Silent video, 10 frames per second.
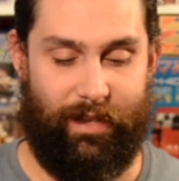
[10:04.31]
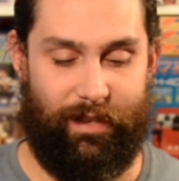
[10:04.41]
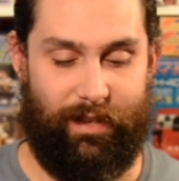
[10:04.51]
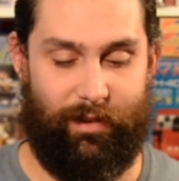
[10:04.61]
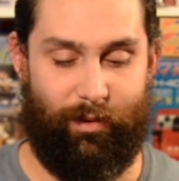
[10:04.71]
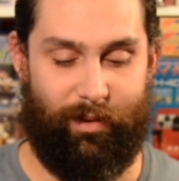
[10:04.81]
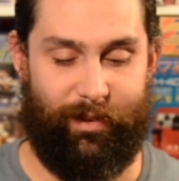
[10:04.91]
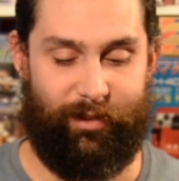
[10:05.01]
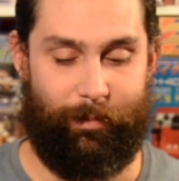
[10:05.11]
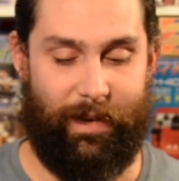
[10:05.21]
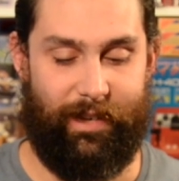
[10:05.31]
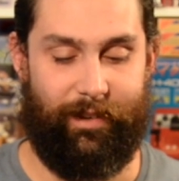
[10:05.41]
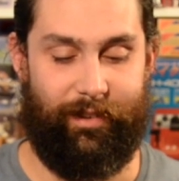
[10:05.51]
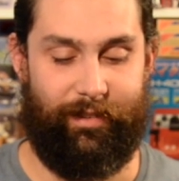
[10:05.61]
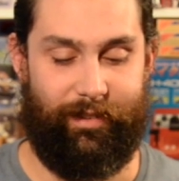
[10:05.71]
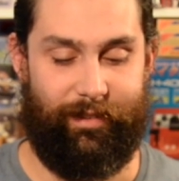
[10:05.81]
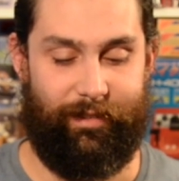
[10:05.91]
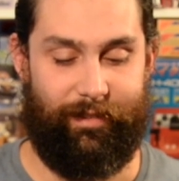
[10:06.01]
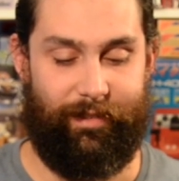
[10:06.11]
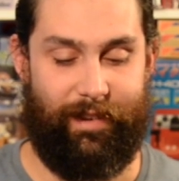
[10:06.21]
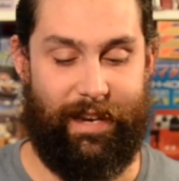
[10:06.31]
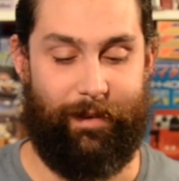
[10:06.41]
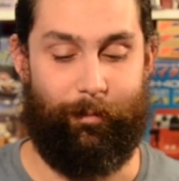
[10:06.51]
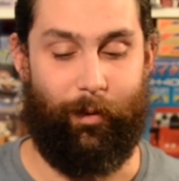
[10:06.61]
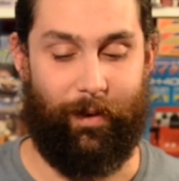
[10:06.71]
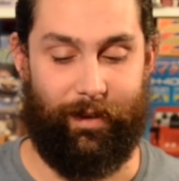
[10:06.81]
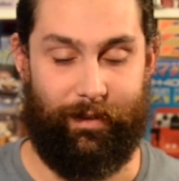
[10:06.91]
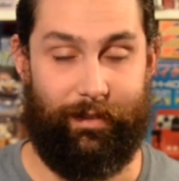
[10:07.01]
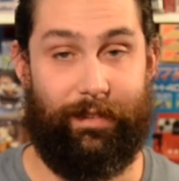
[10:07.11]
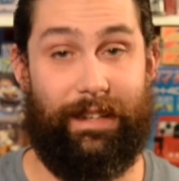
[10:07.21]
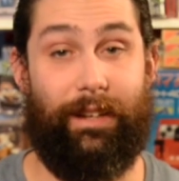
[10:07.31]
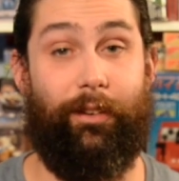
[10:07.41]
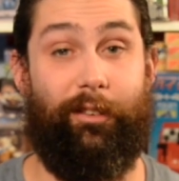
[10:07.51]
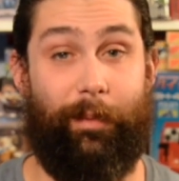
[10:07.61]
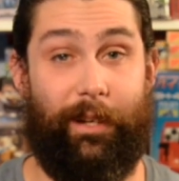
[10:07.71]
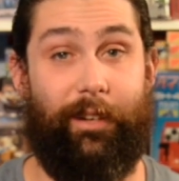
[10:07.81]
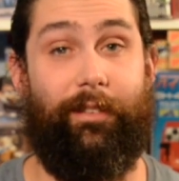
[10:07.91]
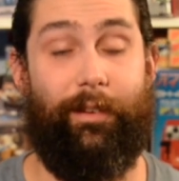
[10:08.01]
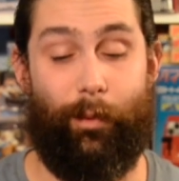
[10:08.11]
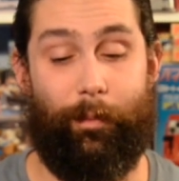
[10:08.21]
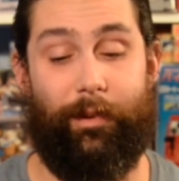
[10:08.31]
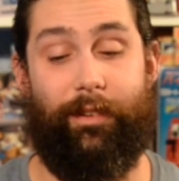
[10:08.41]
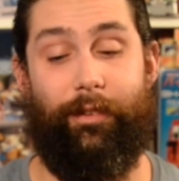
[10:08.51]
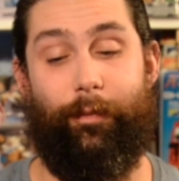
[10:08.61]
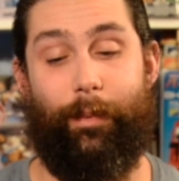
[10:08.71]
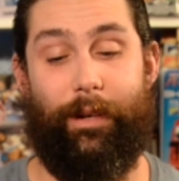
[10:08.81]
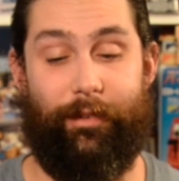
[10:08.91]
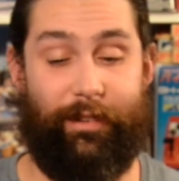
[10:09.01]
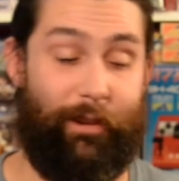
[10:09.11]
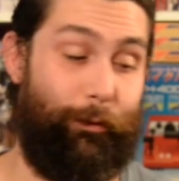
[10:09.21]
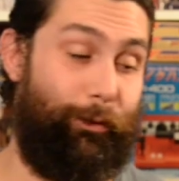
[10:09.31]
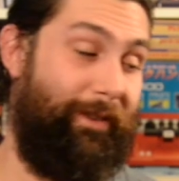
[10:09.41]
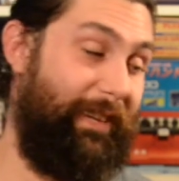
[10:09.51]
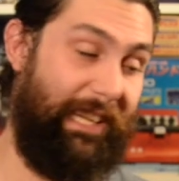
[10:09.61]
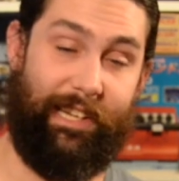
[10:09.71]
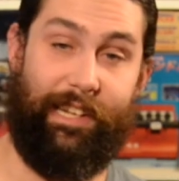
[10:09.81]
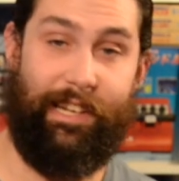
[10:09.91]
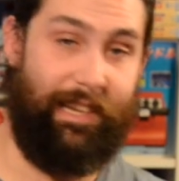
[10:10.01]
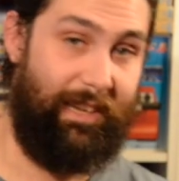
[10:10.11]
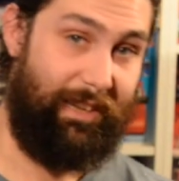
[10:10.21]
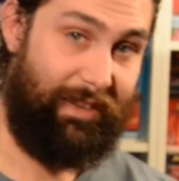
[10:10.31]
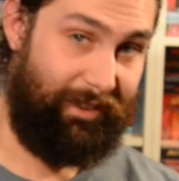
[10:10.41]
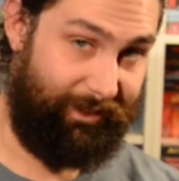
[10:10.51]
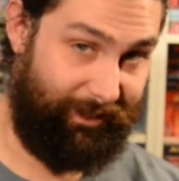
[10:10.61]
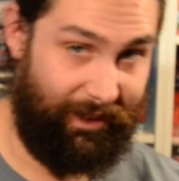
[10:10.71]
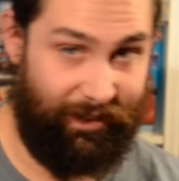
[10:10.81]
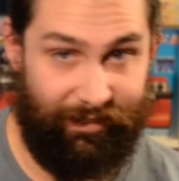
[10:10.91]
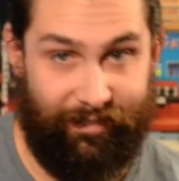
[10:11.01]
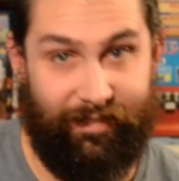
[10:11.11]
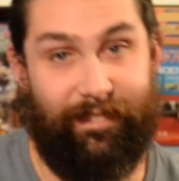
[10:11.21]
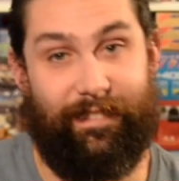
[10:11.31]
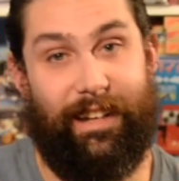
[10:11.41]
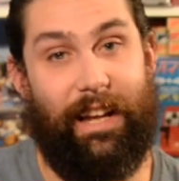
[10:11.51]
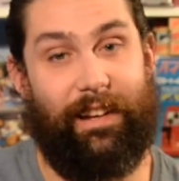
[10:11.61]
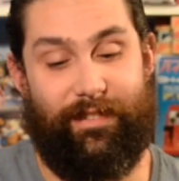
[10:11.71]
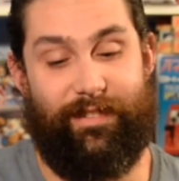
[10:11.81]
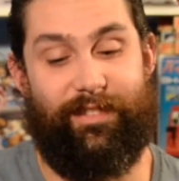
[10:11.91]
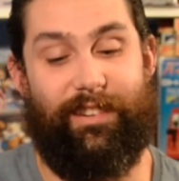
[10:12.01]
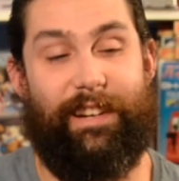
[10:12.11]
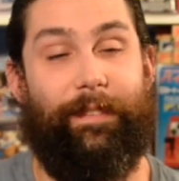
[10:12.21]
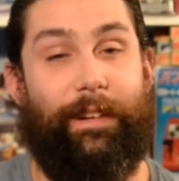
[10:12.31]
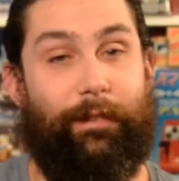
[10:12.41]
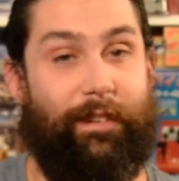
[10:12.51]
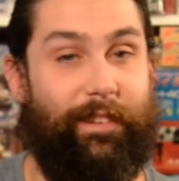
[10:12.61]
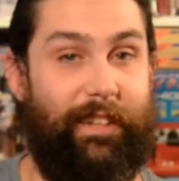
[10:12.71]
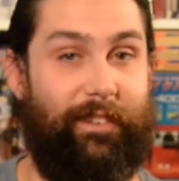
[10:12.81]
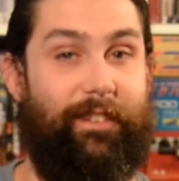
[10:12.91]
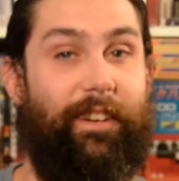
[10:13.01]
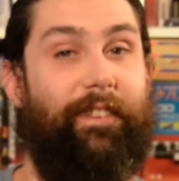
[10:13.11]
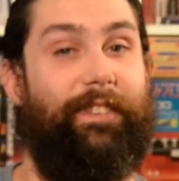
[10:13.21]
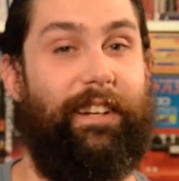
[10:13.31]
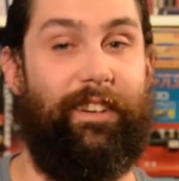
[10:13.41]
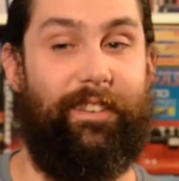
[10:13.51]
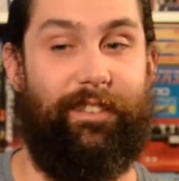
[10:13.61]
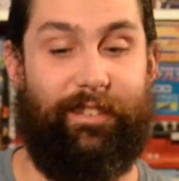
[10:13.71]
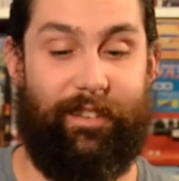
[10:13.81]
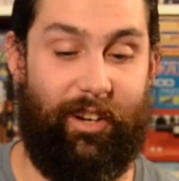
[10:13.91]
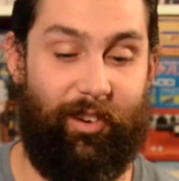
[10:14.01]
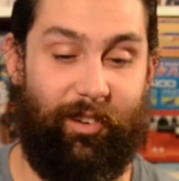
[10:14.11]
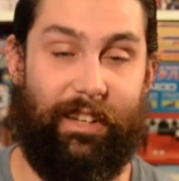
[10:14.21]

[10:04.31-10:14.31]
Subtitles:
enormous spiders, and more. Killer spiders, enormous killer spiders. Sounds riveting. I mean, extremely riveting stuff here. So,